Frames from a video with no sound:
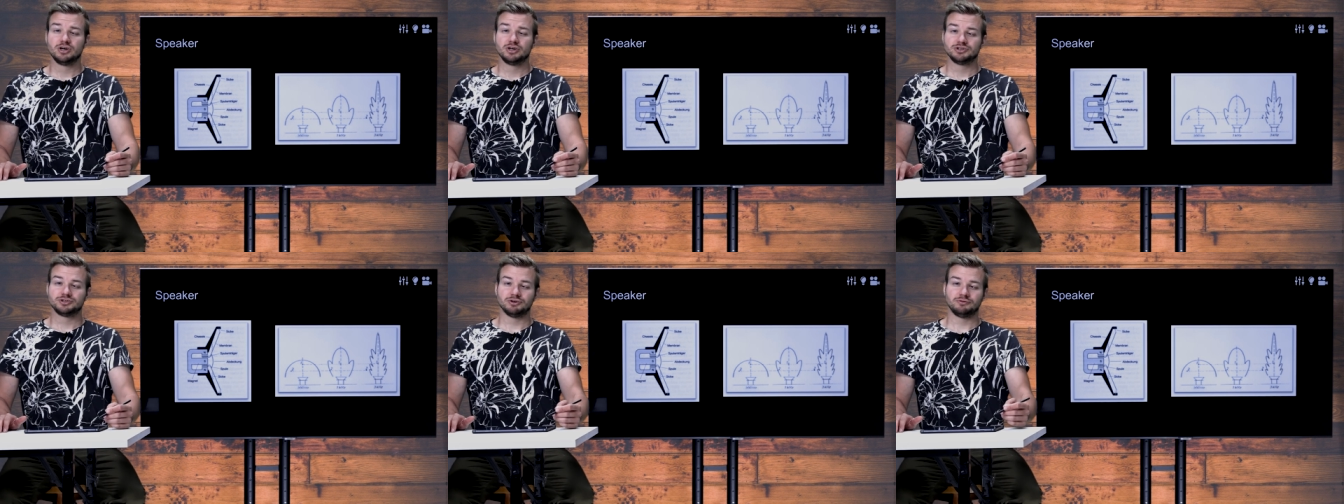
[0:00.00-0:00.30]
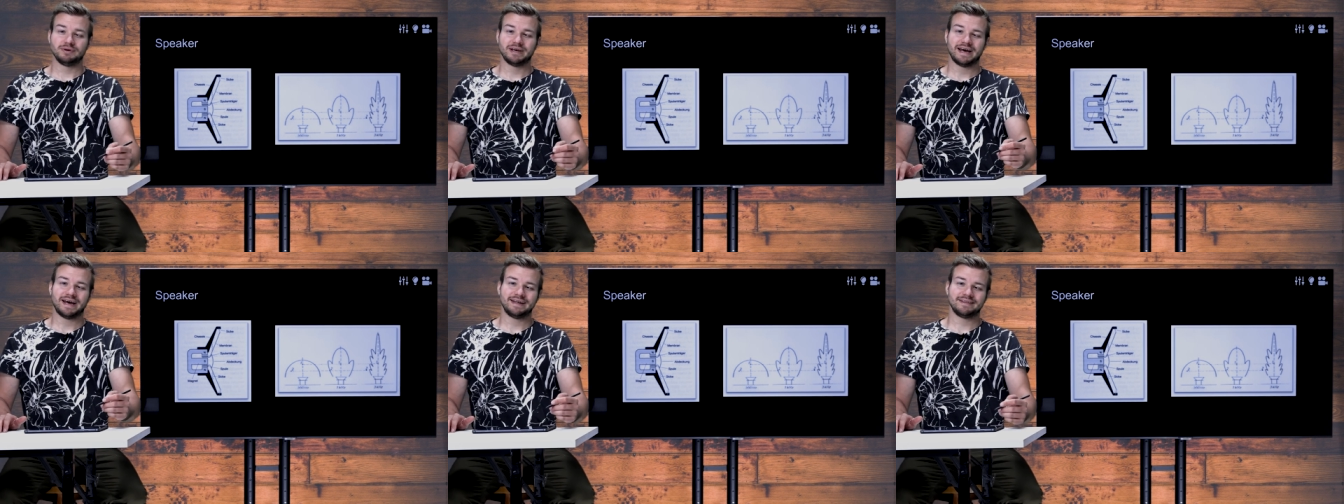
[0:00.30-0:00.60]
So
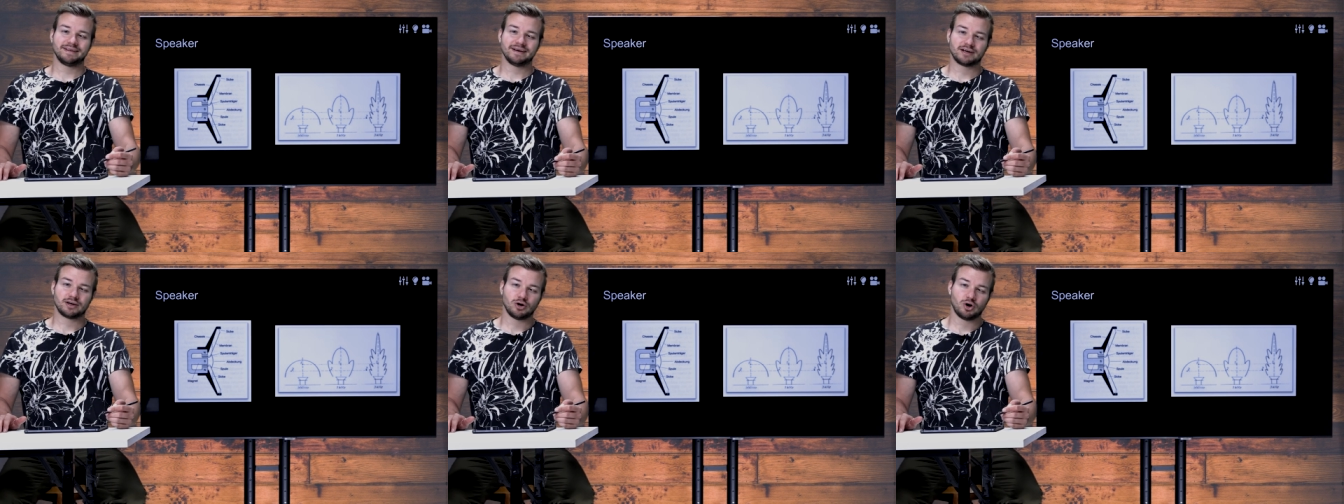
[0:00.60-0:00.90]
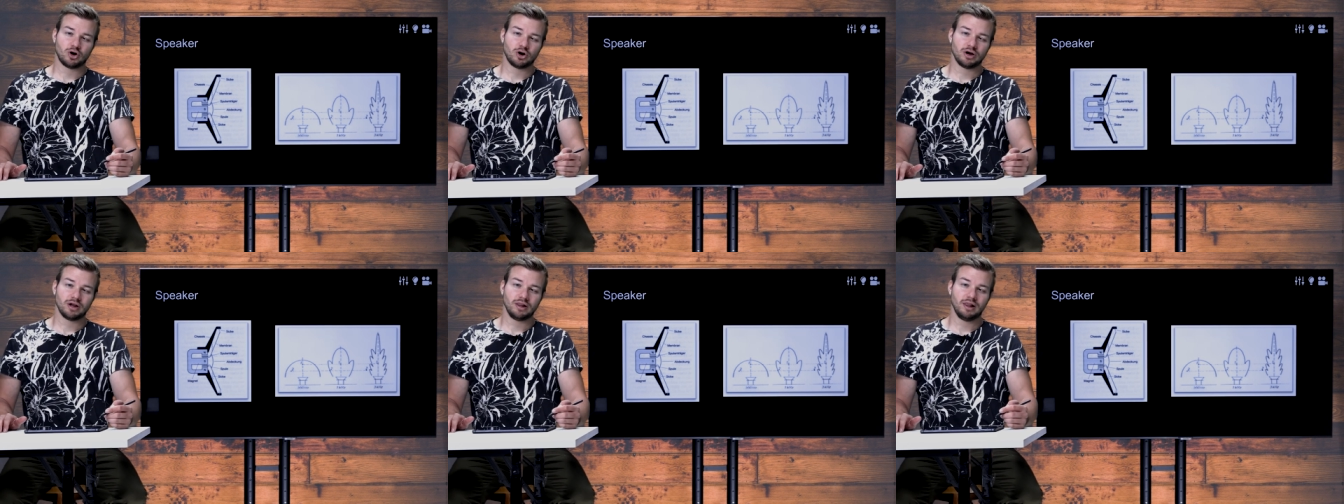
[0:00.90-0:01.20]
we had a
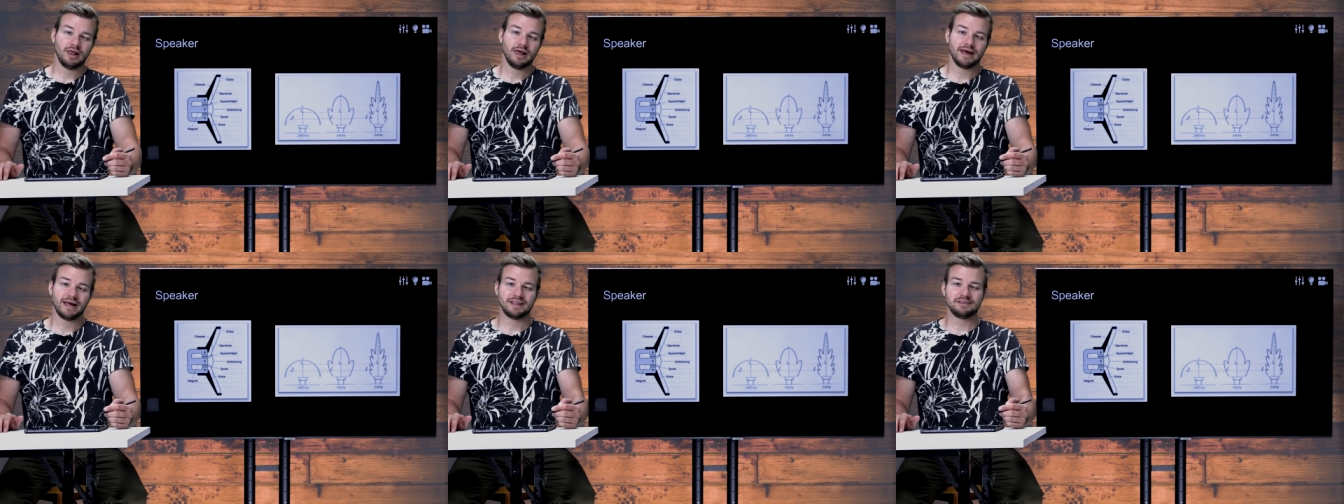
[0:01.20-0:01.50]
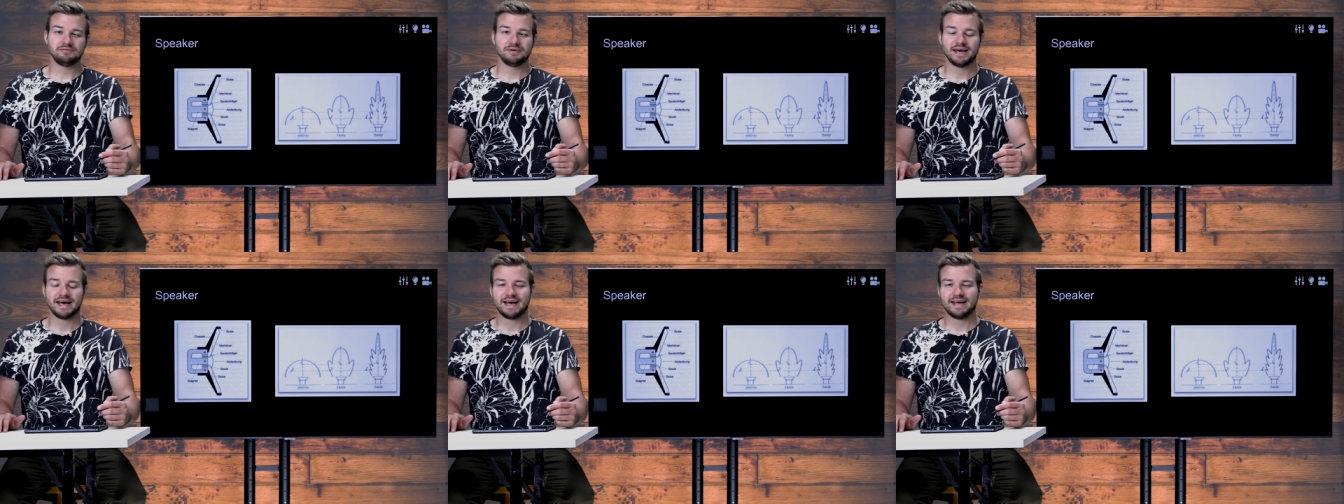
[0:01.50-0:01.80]
coil
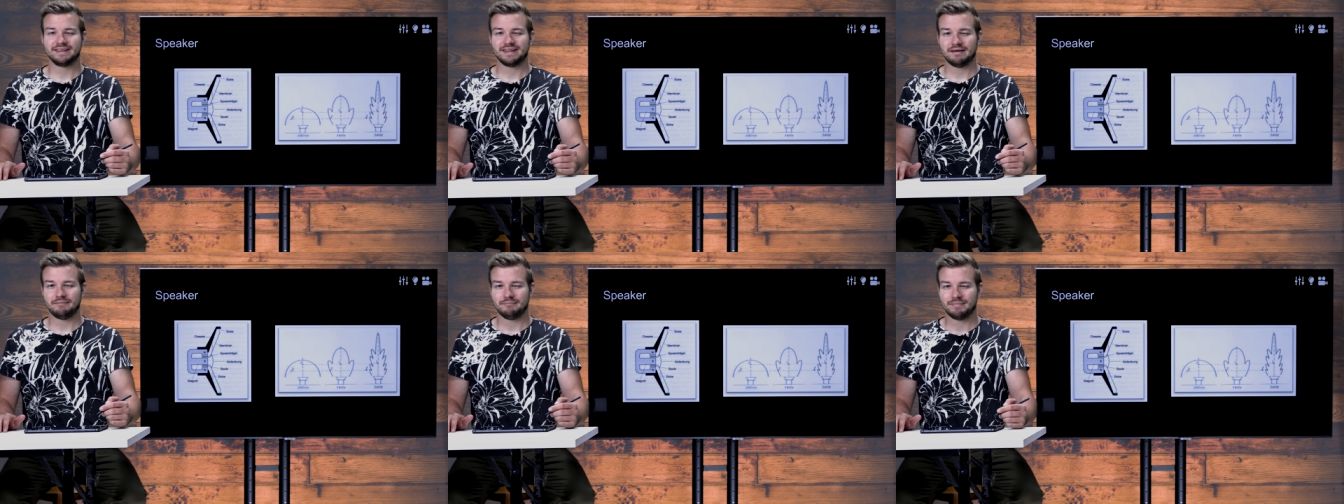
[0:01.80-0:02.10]
and we had a